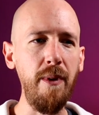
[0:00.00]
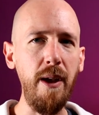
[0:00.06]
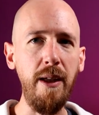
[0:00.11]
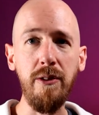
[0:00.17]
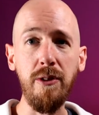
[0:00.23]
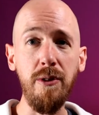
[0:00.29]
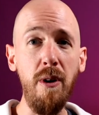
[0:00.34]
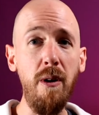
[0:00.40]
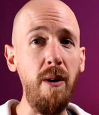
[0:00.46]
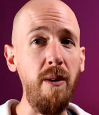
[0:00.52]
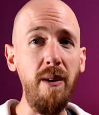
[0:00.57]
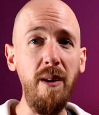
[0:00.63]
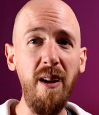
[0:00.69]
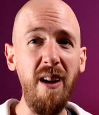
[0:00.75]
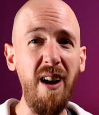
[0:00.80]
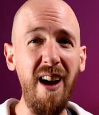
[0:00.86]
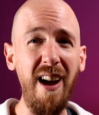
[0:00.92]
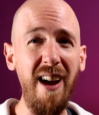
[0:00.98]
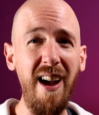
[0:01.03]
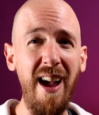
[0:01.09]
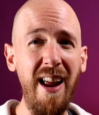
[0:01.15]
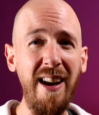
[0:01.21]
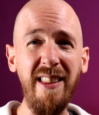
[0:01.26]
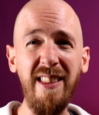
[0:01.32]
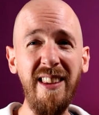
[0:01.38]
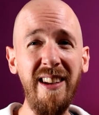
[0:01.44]
It's not
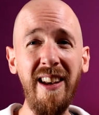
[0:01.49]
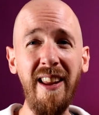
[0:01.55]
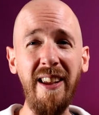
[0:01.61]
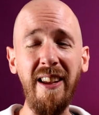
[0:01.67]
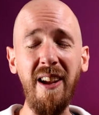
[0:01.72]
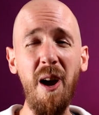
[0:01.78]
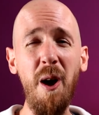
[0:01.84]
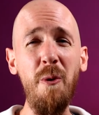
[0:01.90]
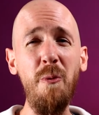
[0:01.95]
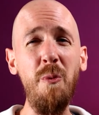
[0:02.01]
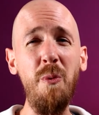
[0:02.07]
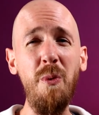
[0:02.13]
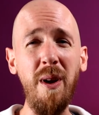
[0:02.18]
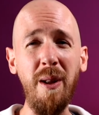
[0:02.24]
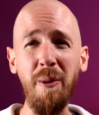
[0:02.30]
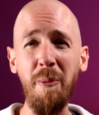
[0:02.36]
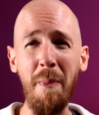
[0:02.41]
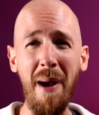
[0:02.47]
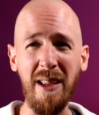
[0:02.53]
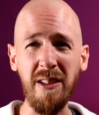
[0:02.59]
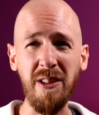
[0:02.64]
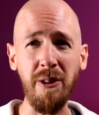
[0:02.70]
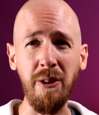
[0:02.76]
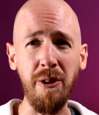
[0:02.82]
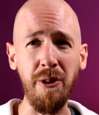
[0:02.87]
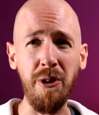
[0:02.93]
anything like a real
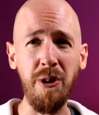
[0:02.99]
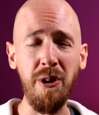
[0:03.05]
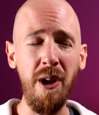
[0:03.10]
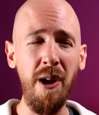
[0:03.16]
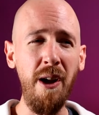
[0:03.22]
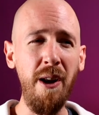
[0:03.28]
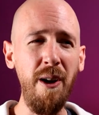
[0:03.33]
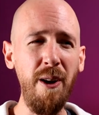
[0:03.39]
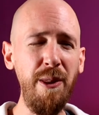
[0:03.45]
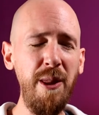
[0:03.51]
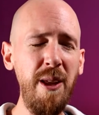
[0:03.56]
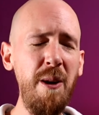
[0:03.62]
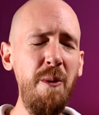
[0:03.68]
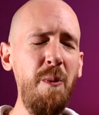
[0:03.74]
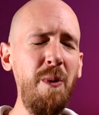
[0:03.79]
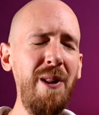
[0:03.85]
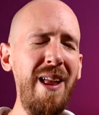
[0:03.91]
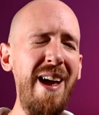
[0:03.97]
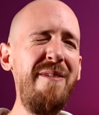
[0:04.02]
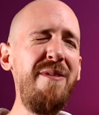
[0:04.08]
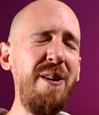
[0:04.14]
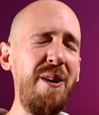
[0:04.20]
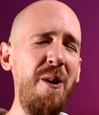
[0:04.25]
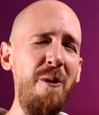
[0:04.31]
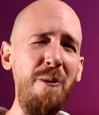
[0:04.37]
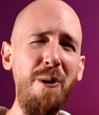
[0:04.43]
massage. Nothing will
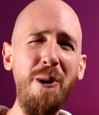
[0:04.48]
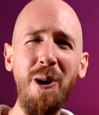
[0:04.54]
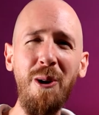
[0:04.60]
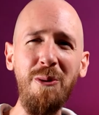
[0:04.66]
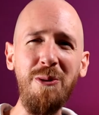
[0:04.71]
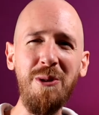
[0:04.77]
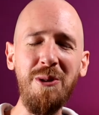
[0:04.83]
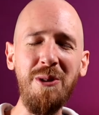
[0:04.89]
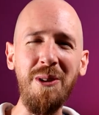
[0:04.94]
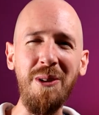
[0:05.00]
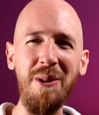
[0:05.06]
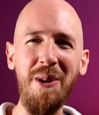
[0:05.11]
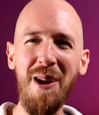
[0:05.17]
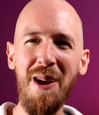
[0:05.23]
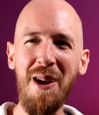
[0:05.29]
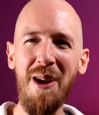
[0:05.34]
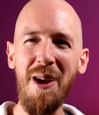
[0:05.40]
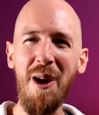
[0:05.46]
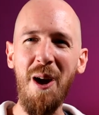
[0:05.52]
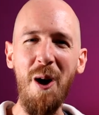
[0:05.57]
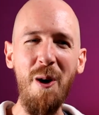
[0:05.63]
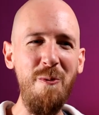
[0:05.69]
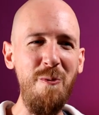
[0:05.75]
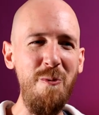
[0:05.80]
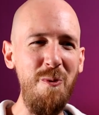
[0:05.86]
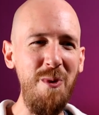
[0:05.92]
ever come close to
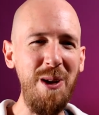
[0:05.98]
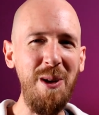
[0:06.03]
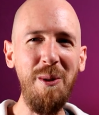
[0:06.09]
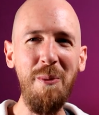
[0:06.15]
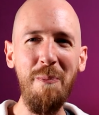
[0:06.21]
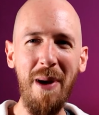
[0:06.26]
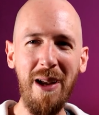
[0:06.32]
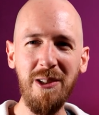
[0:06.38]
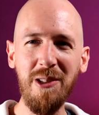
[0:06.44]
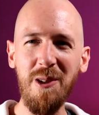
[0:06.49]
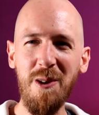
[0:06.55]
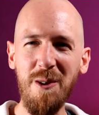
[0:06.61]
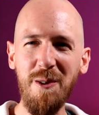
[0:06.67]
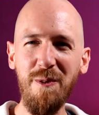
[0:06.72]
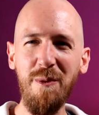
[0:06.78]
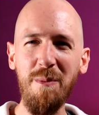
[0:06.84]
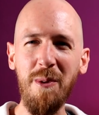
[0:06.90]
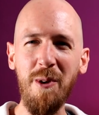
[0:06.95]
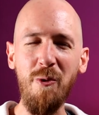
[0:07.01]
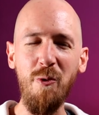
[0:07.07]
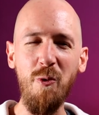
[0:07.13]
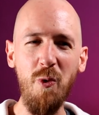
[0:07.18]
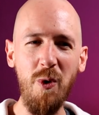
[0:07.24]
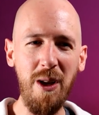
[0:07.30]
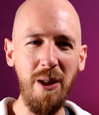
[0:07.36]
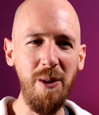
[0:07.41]
a real massage from a
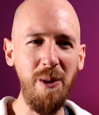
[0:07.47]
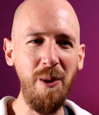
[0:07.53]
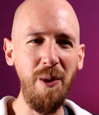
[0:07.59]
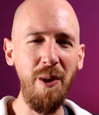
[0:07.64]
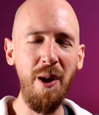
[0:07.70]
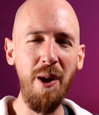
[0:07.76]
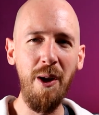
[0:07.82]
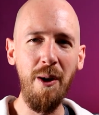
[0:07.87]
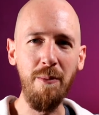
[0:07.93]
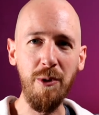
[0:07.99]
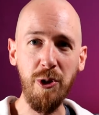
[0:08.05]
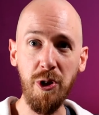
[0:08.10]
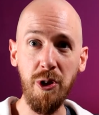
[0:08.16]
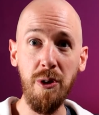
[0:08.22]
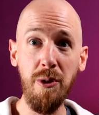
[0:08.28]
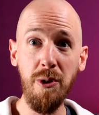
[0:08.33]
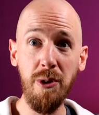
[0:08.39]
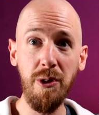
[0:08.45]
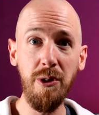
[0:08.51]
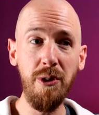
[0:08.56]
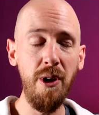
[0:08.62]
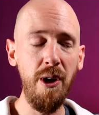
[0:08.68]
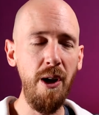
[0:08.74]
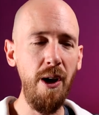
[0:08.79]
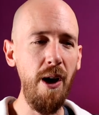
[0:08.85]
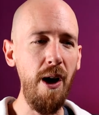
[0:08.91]
real masseuse.
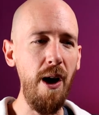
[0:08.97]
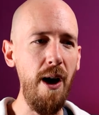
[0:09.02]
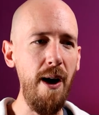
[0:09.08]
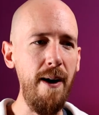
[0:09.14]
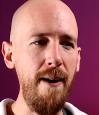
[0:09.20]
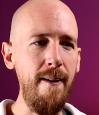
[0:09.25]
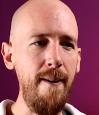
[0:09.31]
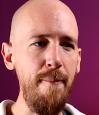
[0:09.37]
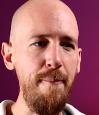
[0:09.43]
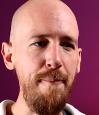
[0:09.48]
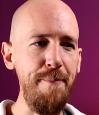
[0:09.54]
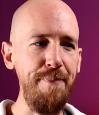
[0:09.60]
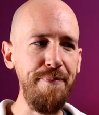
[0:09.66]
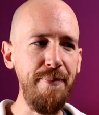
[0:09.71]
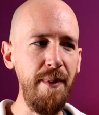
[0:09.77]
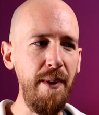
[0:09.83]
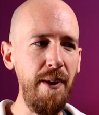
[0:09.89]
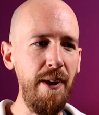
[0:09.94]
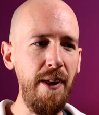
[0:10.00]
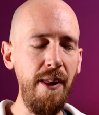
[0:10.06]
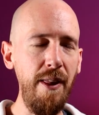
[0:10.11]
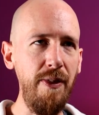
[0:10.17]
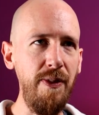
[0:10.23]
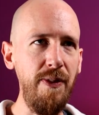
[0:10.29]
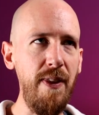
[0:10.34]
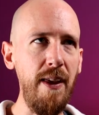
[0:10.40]

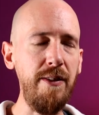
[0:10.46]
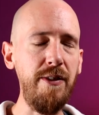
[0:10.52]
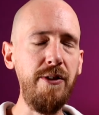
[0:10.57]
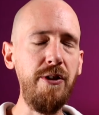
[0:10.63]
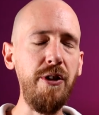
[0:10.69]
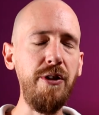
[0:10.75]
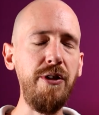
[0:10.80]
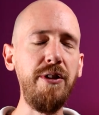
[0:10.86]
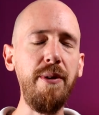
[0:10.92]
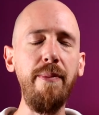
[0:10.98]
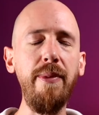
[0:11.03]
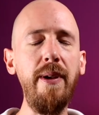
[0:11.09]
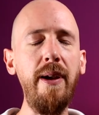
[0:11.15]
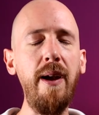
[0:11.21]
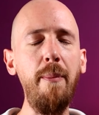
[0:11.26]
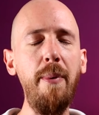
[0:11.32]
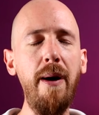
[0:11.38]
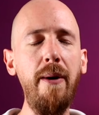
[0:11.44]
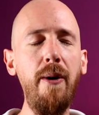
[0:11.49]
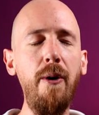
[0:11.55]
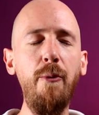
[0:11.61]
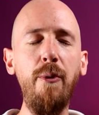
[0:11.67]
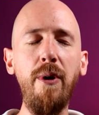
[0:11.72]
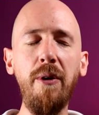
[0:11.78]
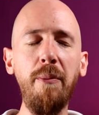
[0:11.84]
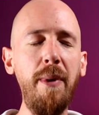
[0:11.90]
There's just something about a
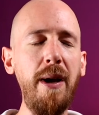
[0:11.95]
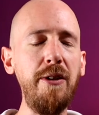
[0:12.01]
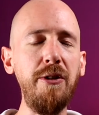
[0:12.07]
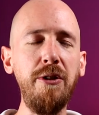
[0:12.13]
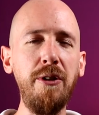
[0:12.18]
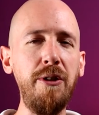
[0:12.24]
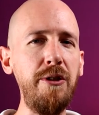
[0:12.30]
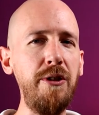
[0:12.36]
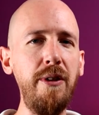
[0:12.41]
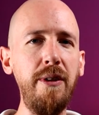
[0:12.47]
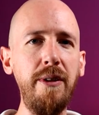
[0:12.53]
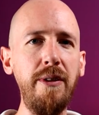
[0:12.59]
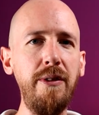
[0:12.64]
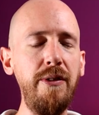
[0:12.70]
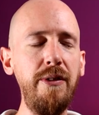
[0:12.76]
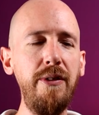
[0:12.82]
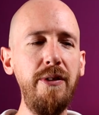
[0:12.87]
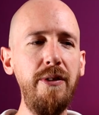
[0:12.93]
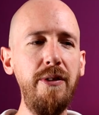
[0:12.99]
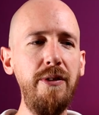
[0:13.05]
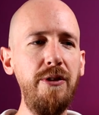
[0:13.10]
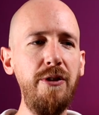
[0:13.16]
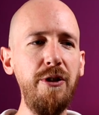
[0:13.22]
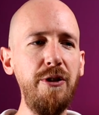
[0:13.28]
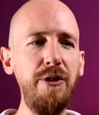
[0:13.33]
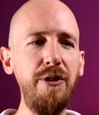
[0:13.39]
real massage that is
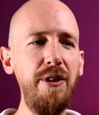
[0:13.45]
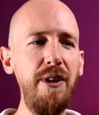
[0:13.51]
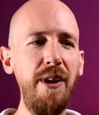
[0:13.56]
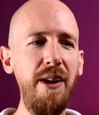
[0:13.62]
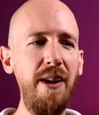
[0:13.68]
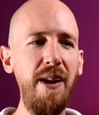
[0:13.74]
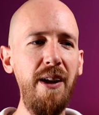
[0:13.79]
just,